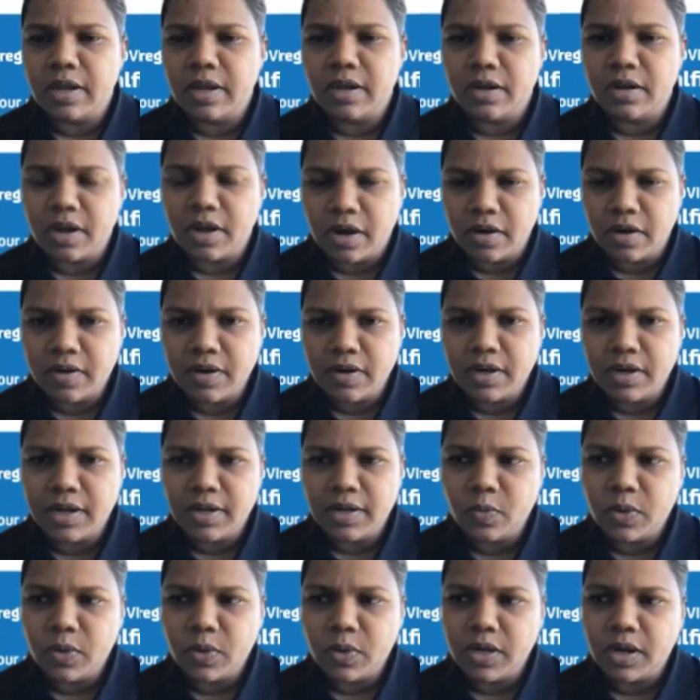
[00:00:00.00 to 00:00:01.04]

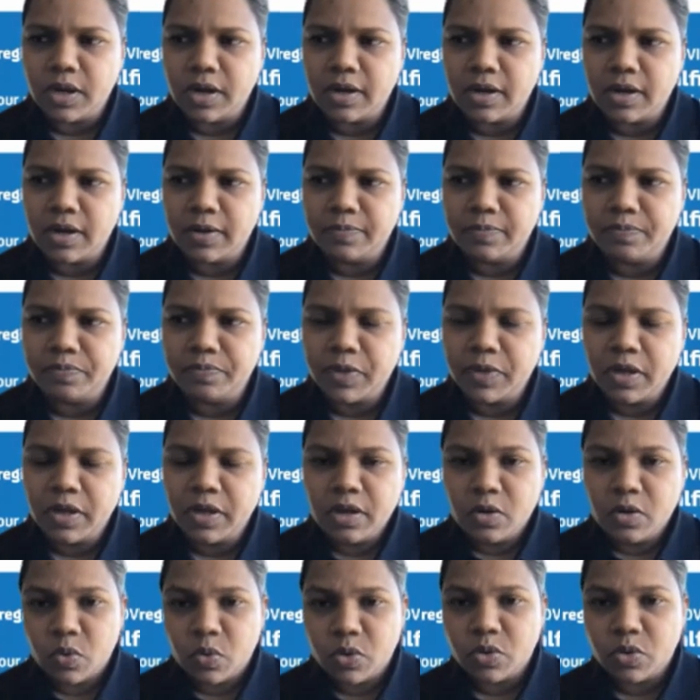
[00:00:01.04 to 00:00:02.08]
Currently we
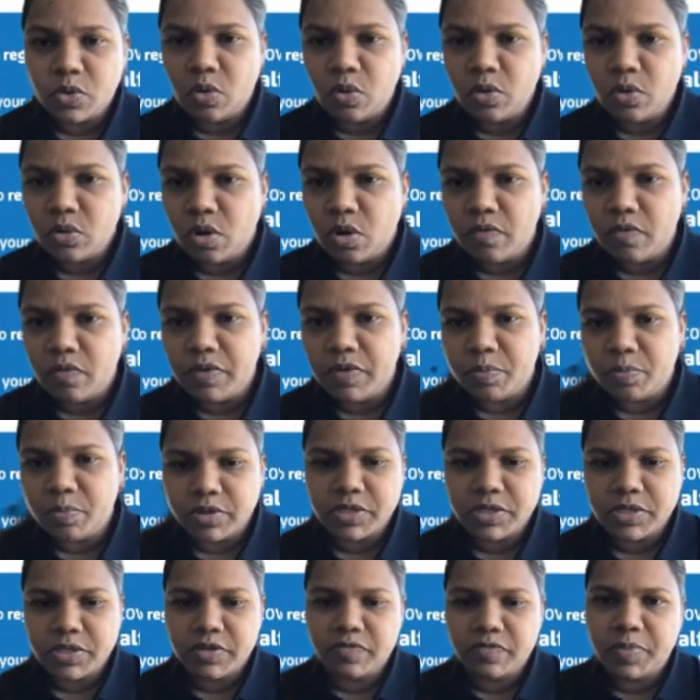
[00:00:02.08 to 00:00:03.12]
with all COVID
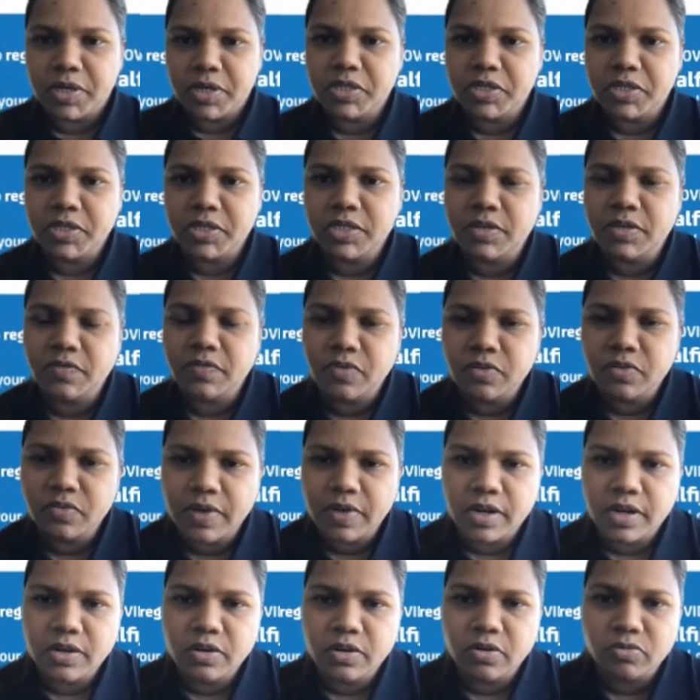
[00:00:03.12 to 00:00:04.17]
positive patients, if you've
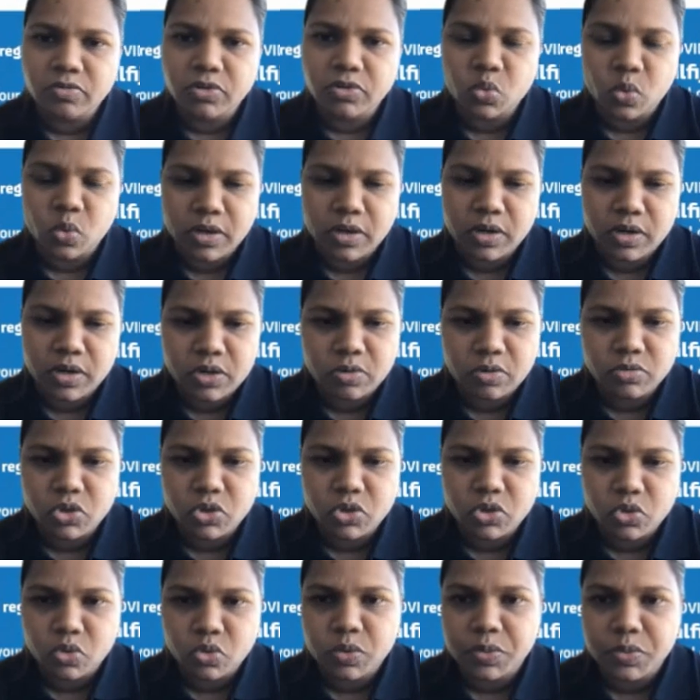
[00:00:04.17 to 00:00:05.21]
had dose 1,
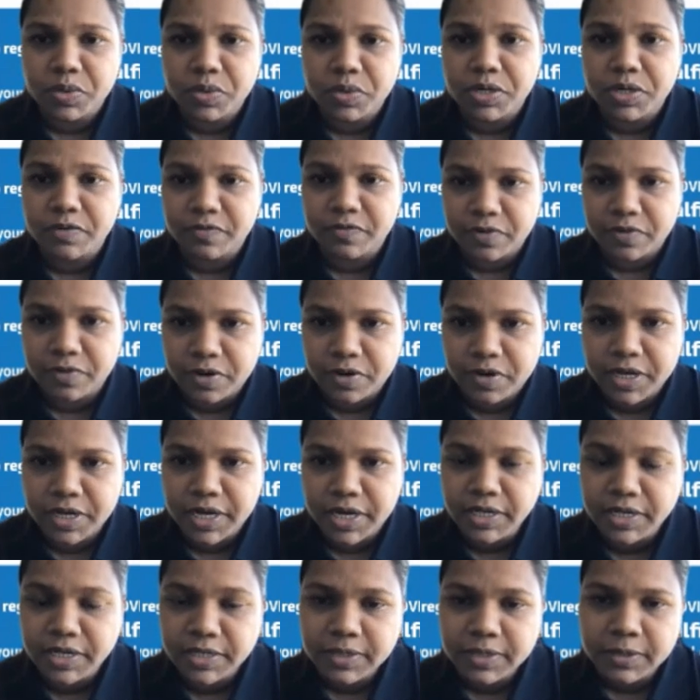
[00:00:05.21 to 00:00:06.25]
dose 2, we were deferring
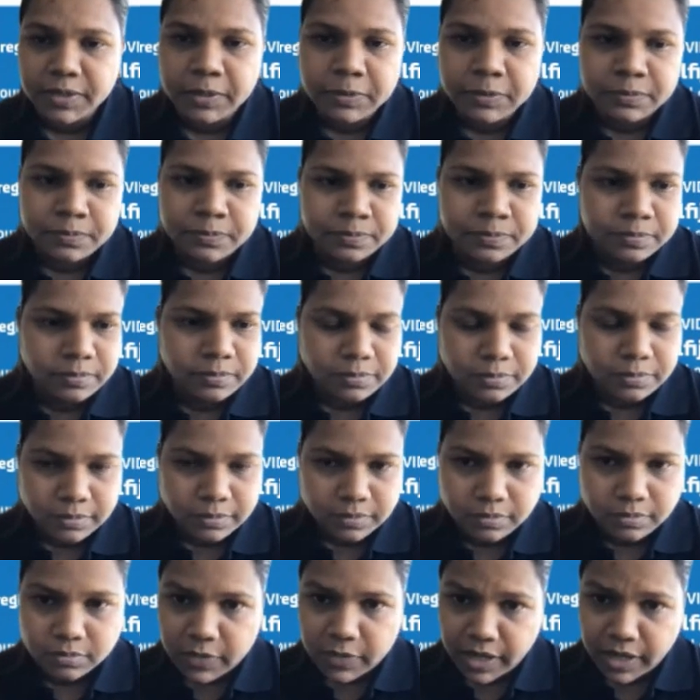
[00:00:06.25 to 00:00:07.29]
it.
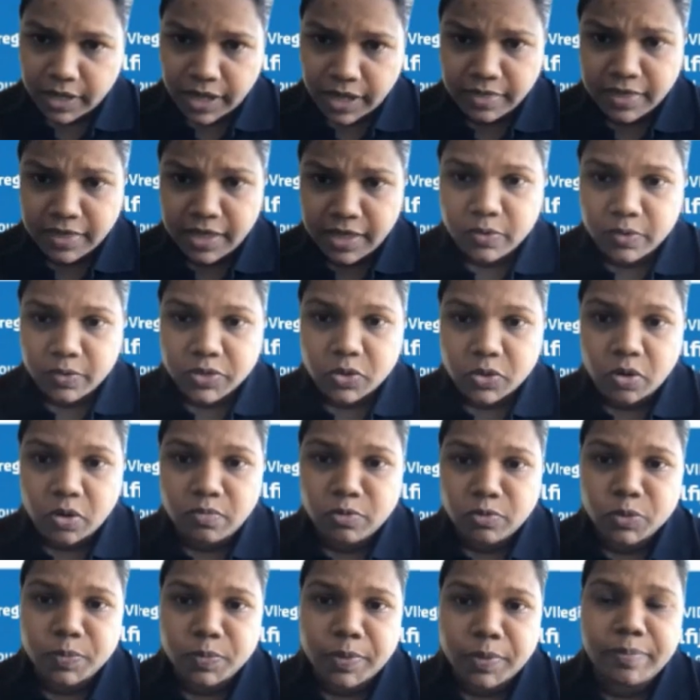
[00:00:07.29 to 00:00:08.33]
And that was
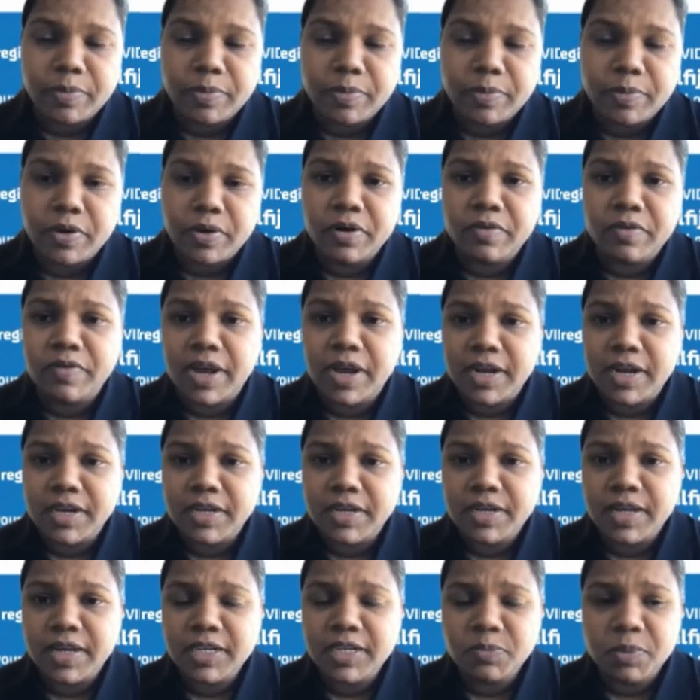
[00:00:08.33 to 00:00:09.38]
almost by a period of 90
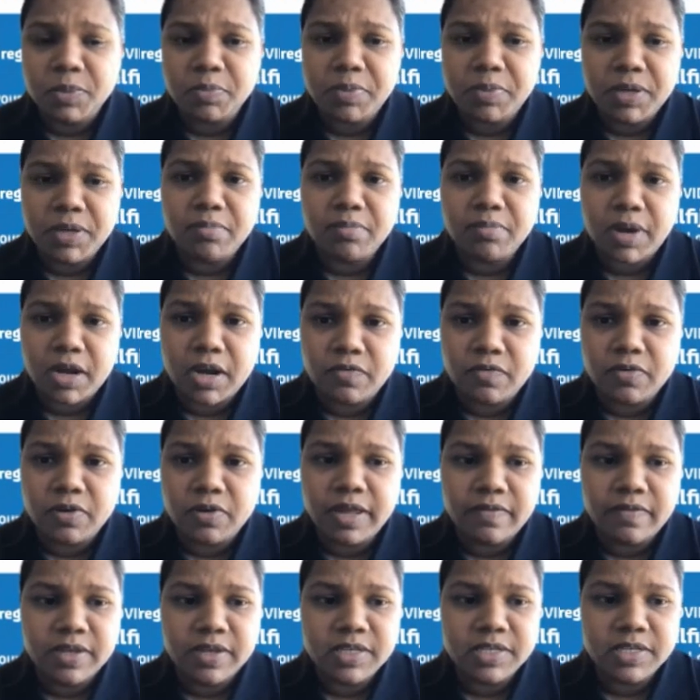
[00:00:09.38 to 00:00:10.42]
days. But being mindful,
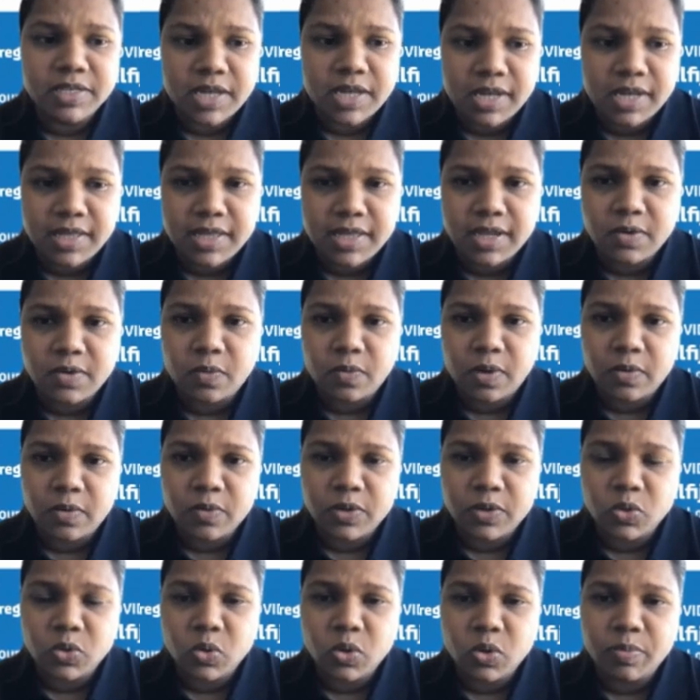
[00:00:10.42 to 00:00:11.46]
having said that, while
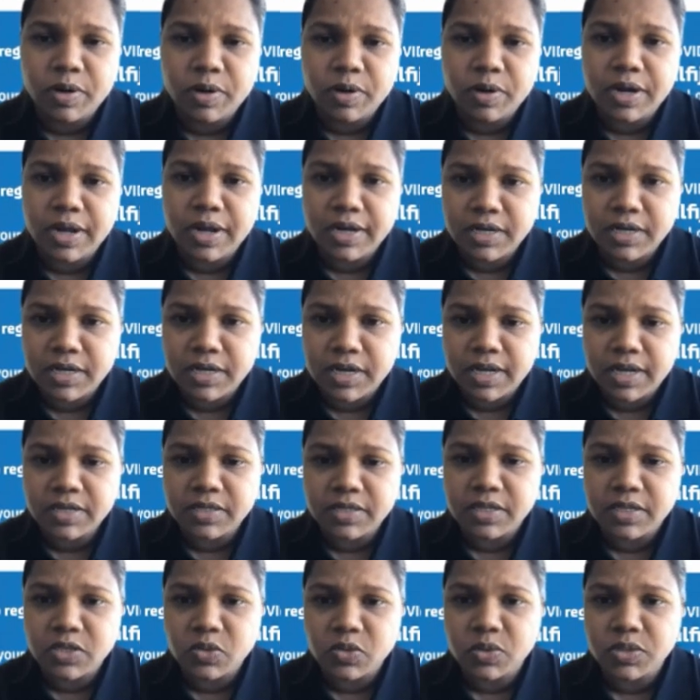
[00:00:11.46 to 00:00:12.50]
we talk about 90
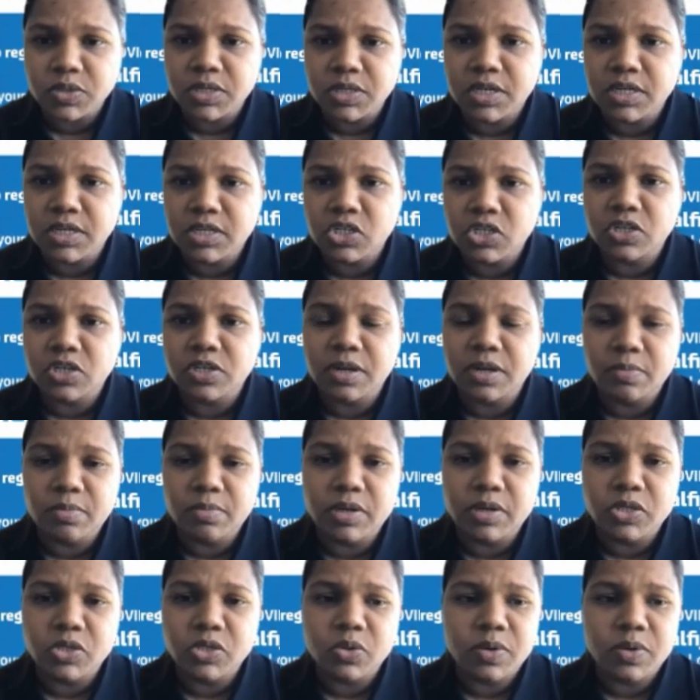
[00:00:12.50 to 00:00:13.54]
days, this was the initial
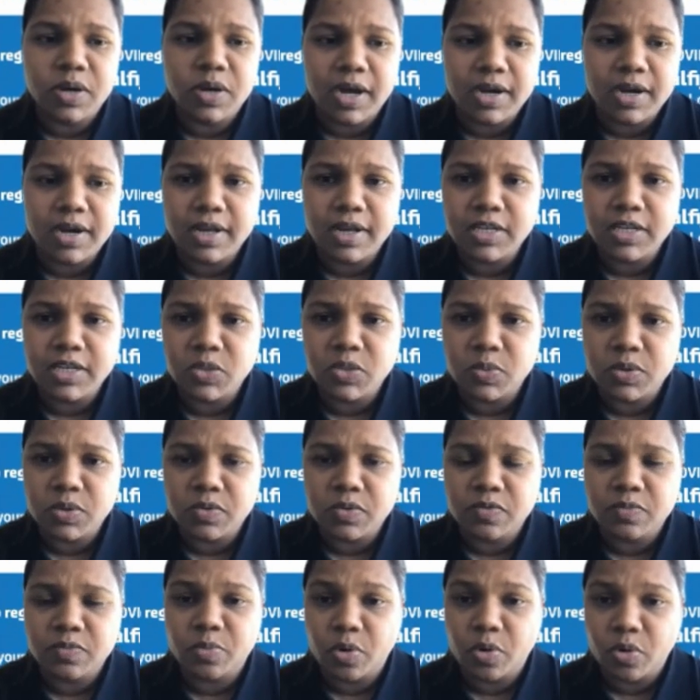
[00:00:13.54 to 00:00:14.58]
WHO guidelines,
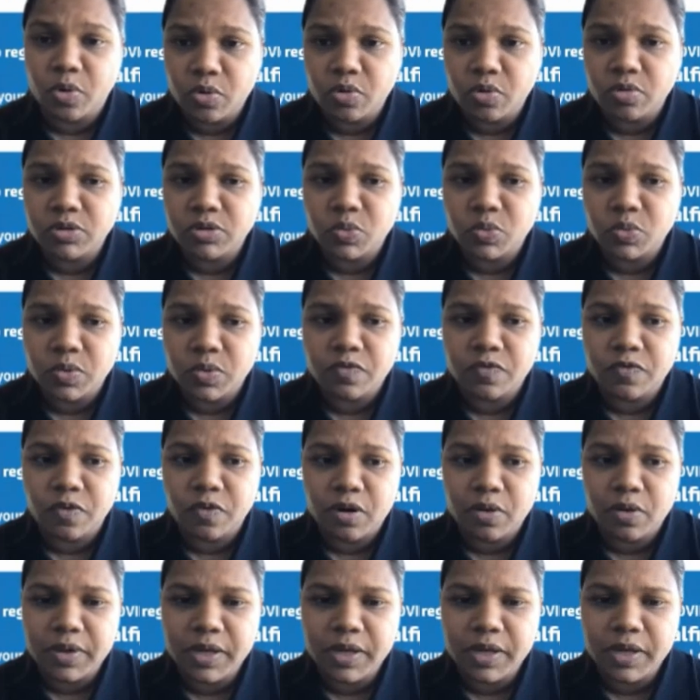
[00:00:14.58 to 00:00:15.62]
protocols we were
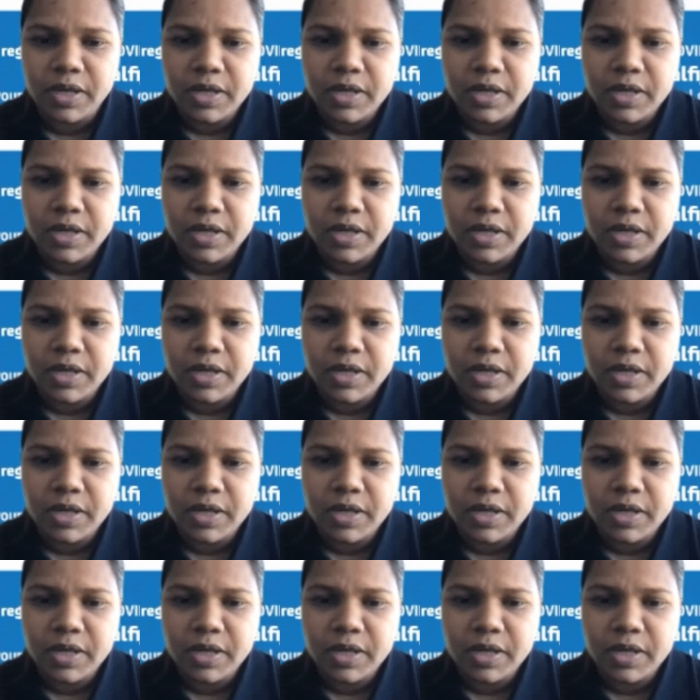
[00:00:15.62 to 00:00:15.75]
following